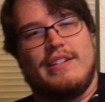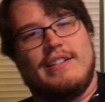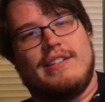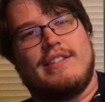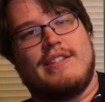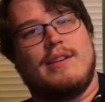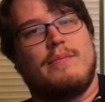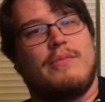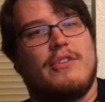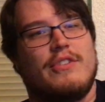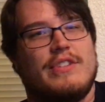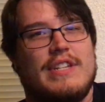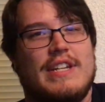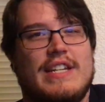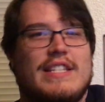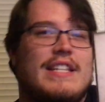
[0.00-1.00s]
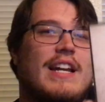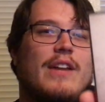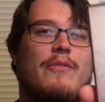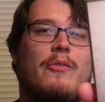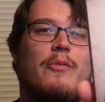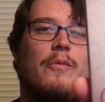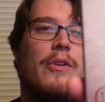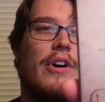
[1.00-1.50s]
Some person inside
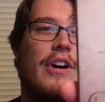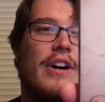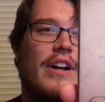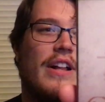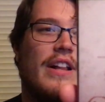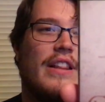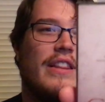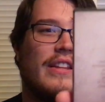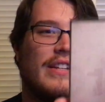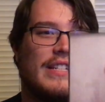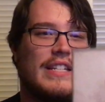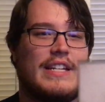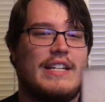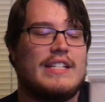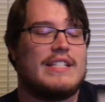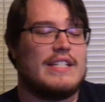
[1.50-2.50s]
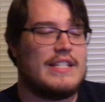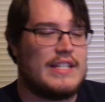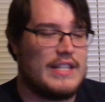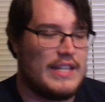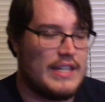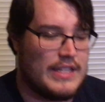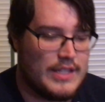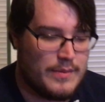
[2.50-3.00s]
of a wall. Looks nice and
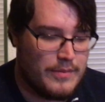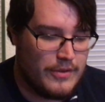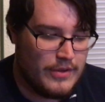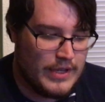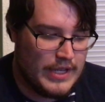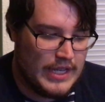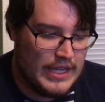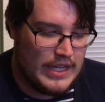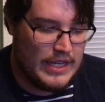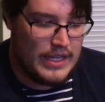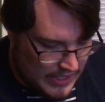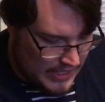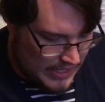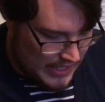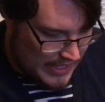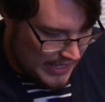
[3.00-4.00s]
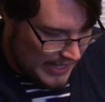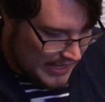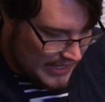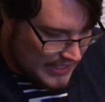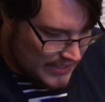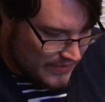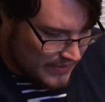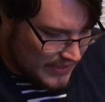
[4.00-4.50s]
spooky. And
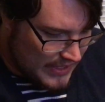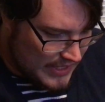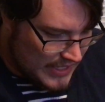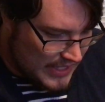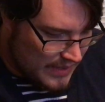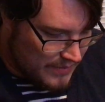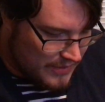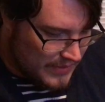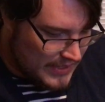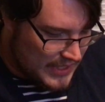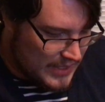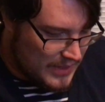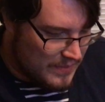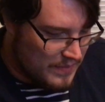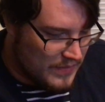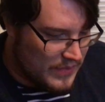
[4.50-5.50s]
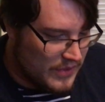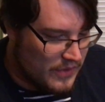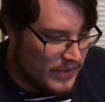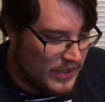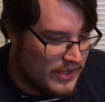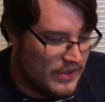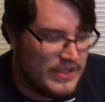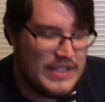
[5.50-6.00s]
this one comes with some
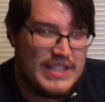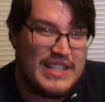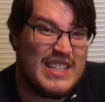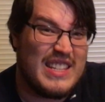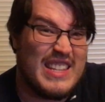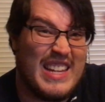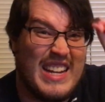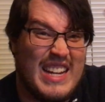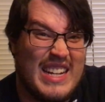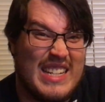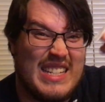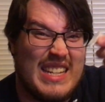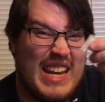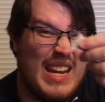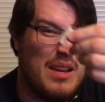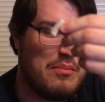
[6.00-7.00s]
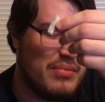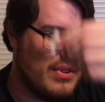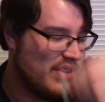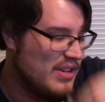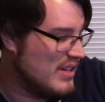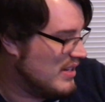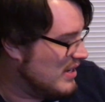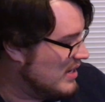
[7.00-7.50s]
gross, like, tape
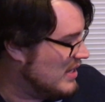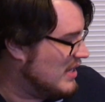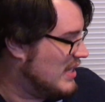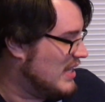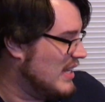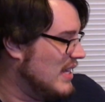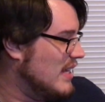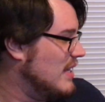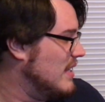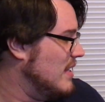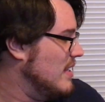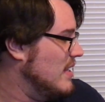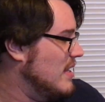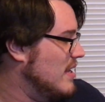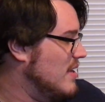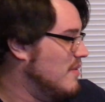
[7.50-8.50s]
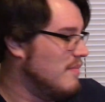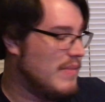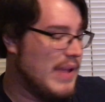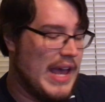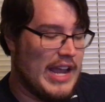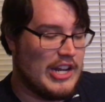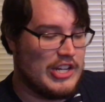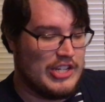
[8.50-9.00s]
on the
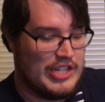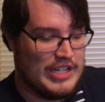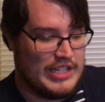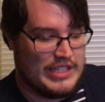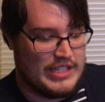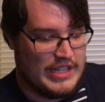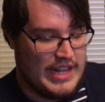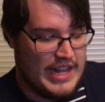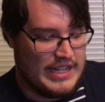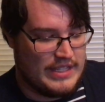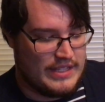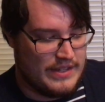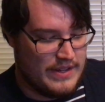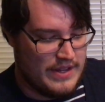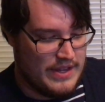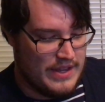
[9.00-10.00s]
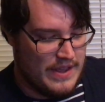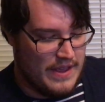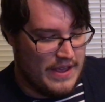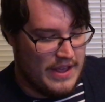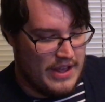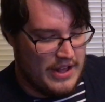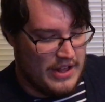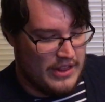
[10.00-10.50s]
packaging, so that's
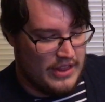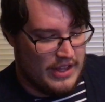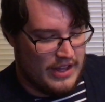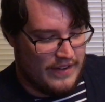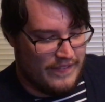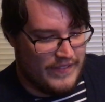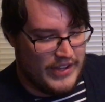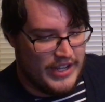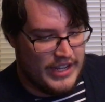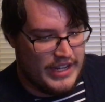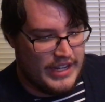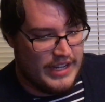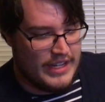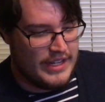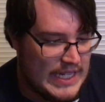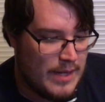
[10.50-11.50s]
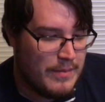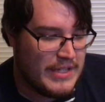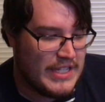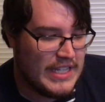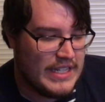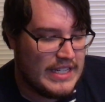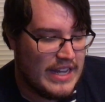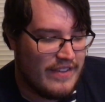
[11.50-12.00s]
a lot of fun. Tim is
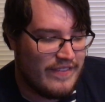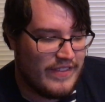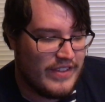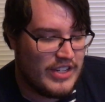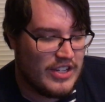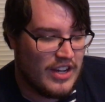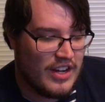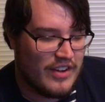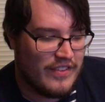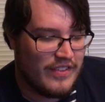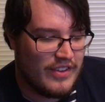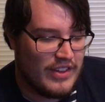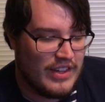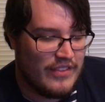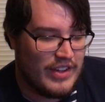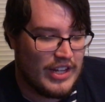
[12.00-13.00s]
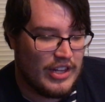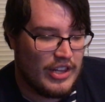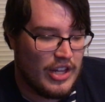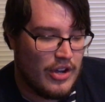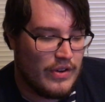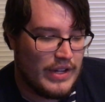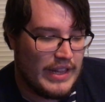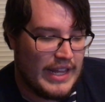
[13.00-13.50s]
a deaf photographer living
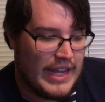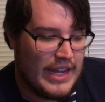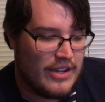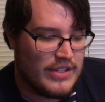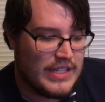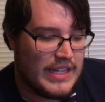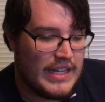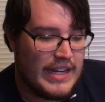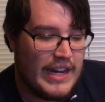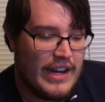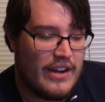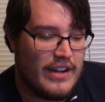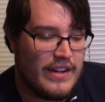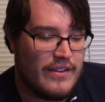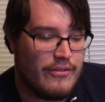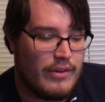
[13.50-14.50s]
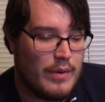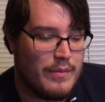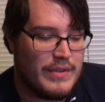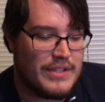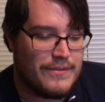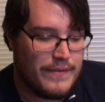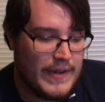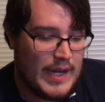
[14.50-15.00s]
alone in the house he inherited from
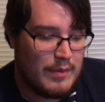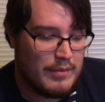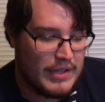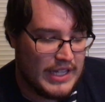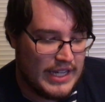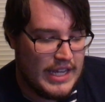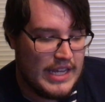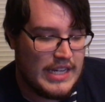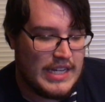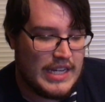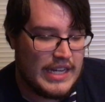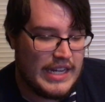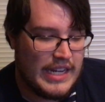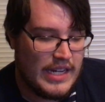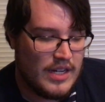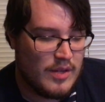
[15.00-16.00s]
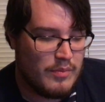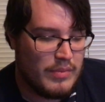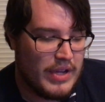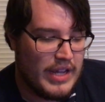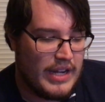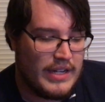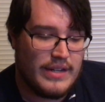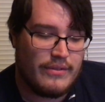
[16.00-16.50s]
his family. He can hear,
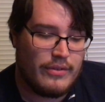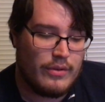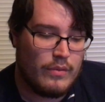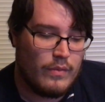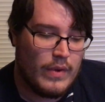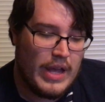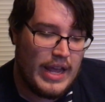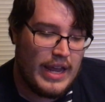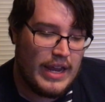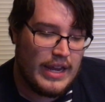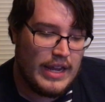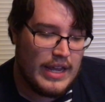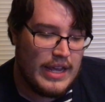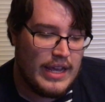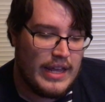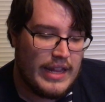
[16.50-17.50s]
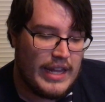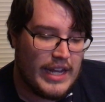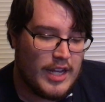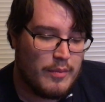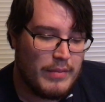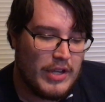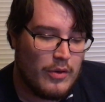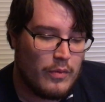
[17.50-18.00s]
but in a different way, and that
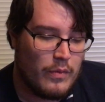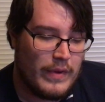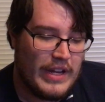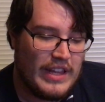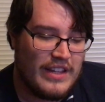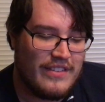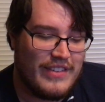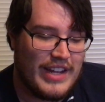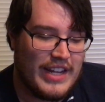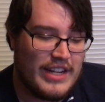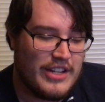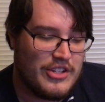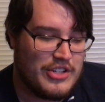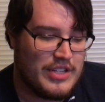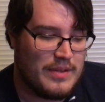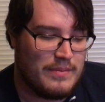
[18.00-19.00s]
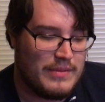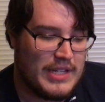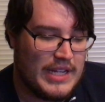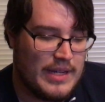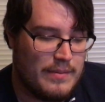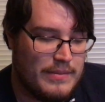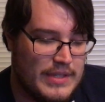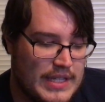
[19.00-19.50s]
could be a real advantage
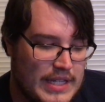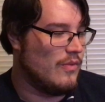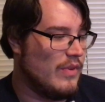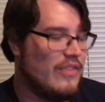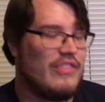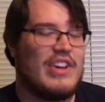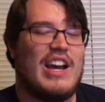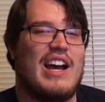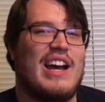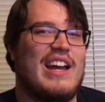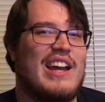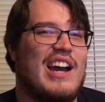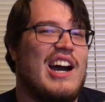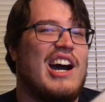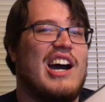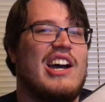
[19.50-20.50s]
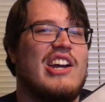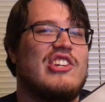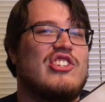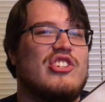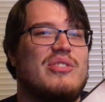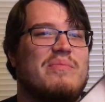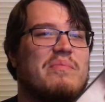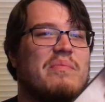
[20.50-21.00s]
sometimes. We've got
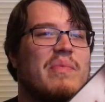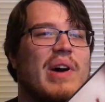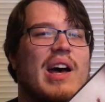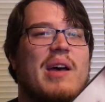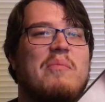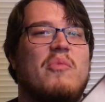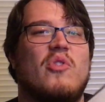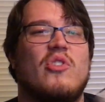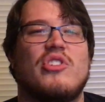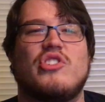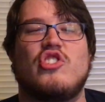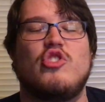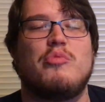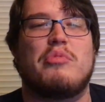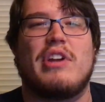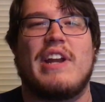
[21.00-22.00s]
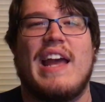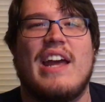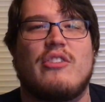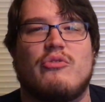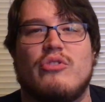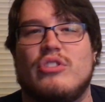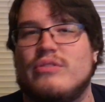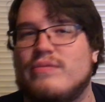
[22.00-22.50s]
Hush, but more supernatural.